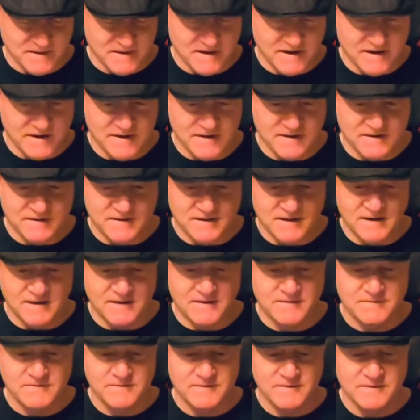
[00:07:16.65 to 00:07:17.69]
And
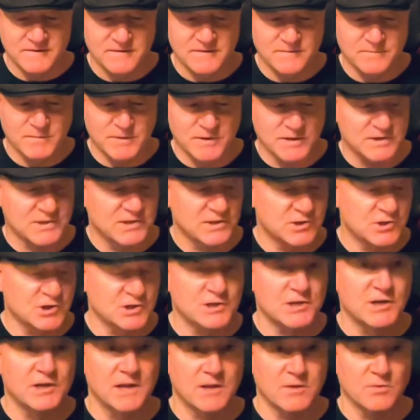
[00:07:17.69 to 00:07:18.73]
but this is
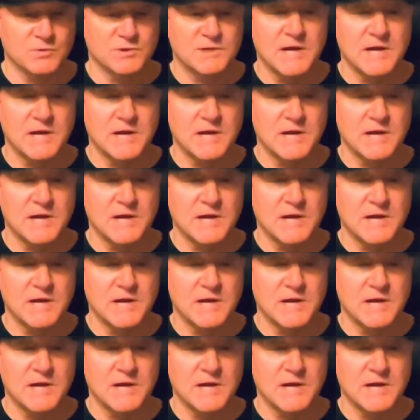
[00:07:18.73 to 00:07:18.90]
just another